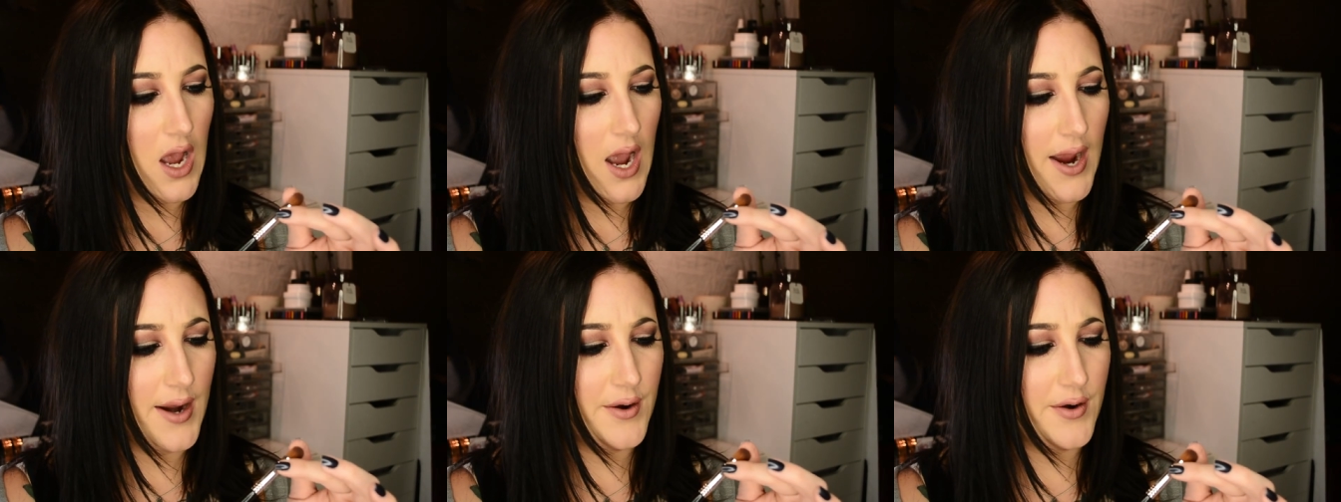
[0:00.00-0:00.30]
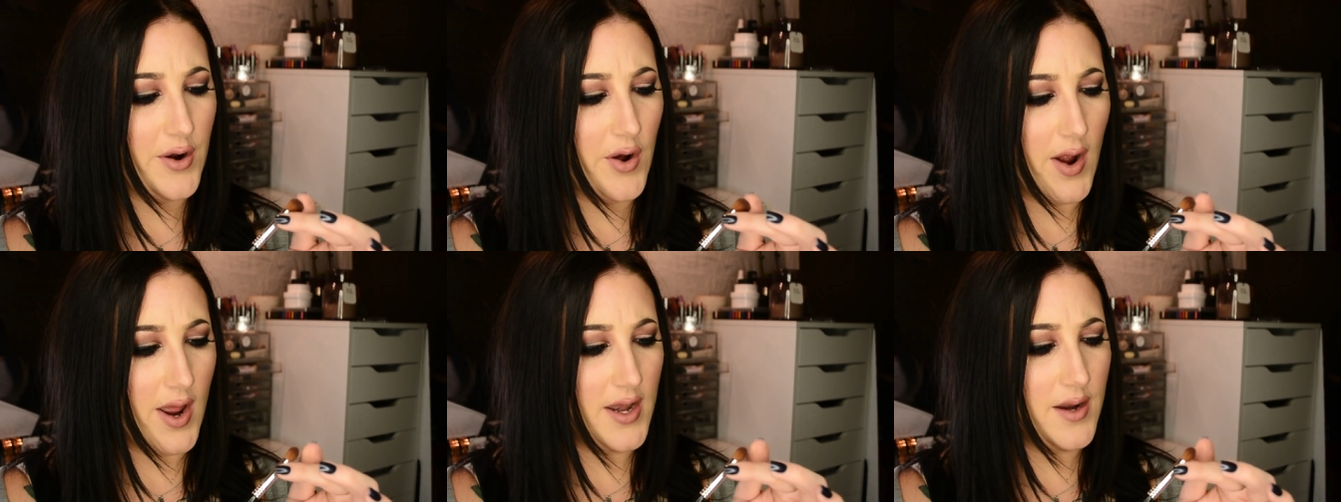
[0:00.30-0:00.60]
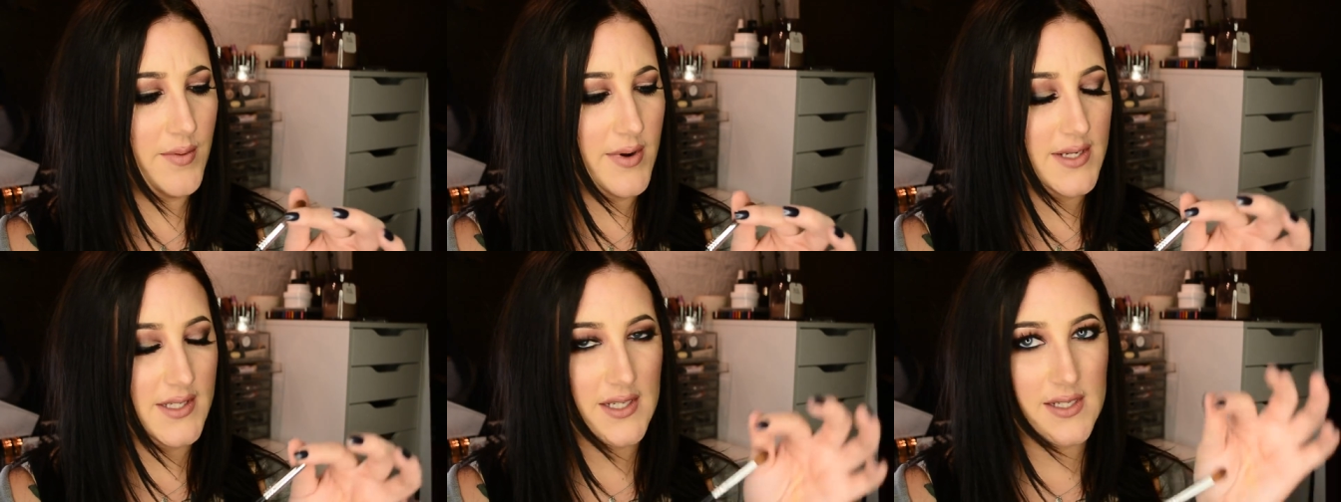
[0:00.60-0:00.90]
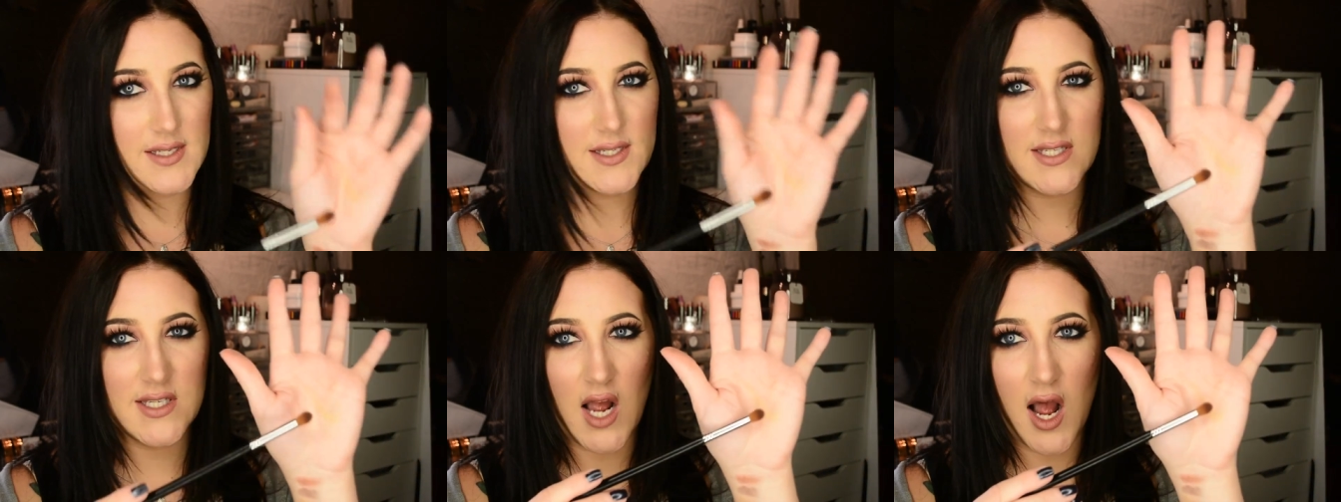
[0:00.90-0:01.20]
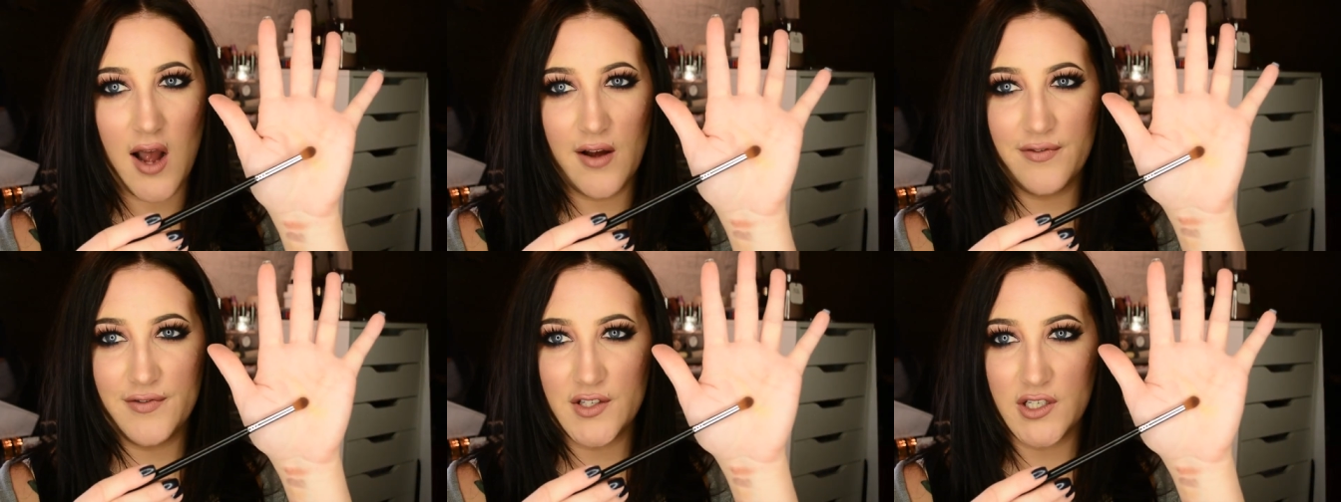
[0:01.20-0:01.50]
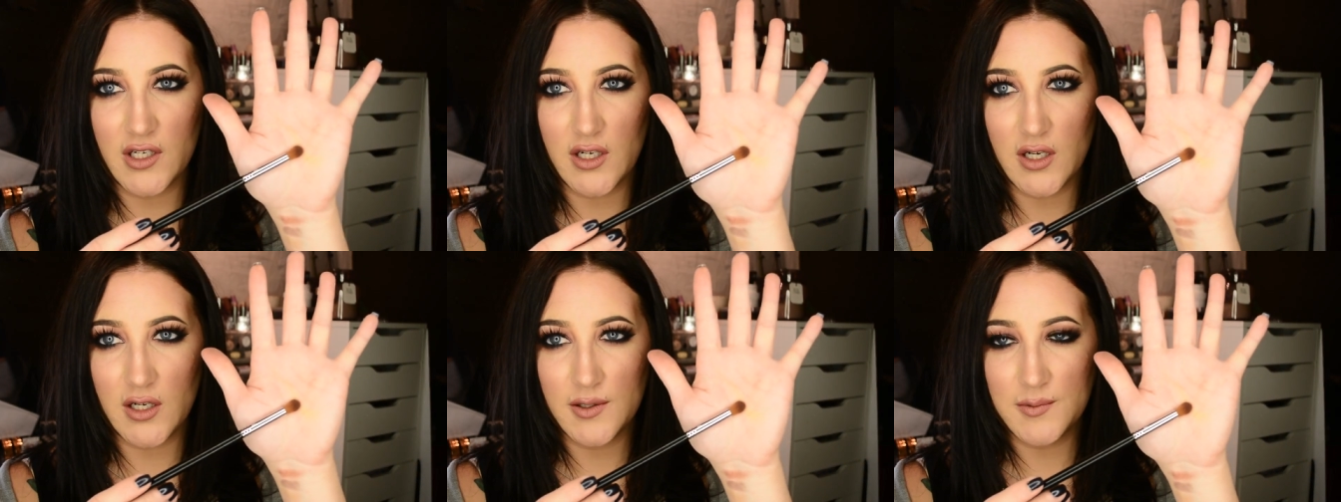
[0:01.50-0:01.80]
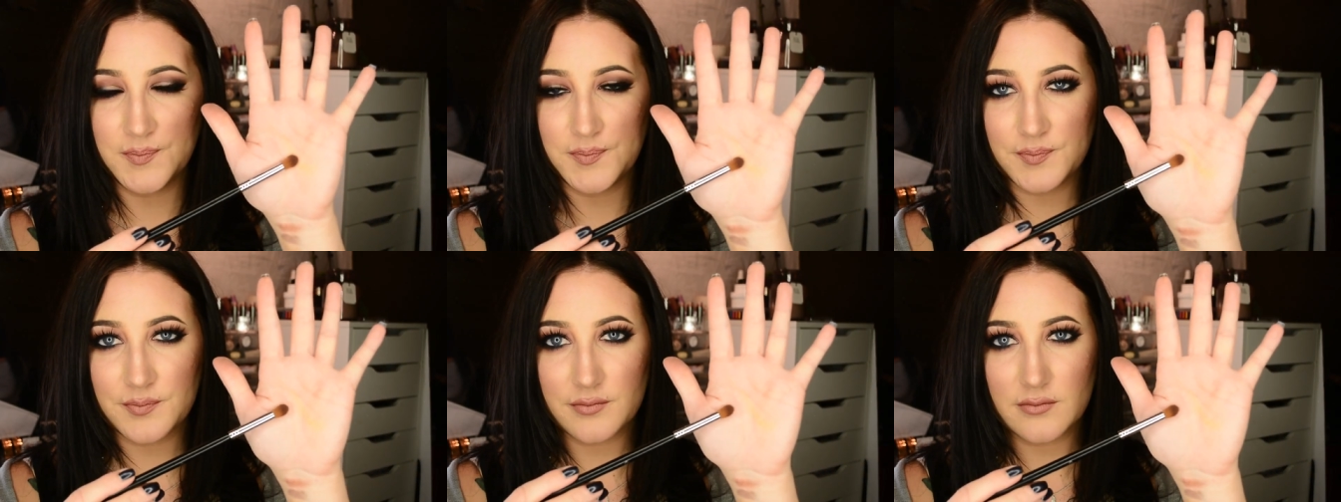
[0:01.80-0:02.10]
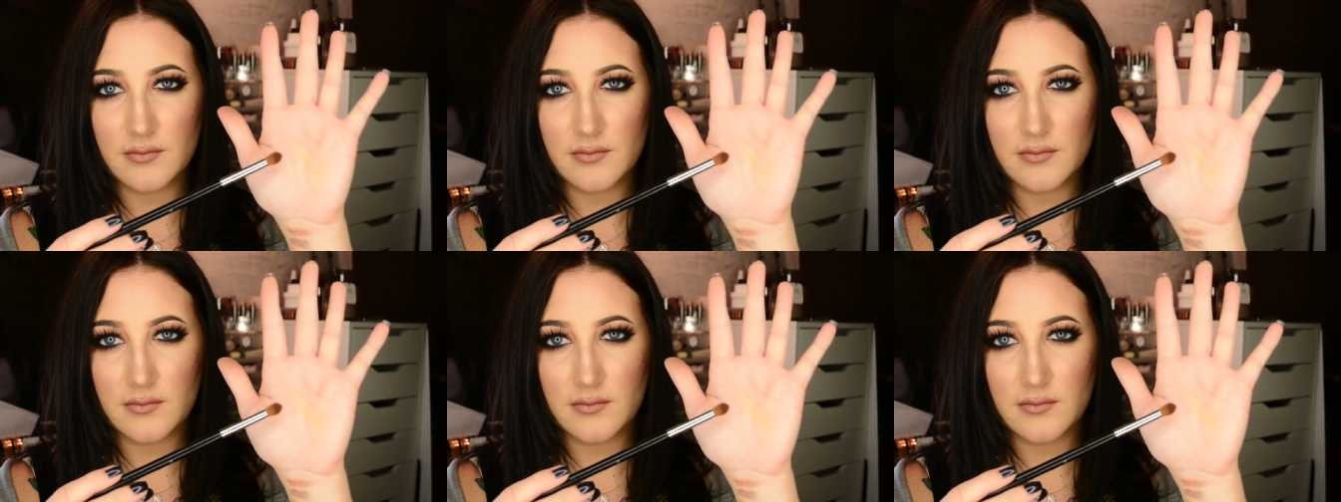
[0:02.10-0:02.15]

I don't know. Anyways, it's softer,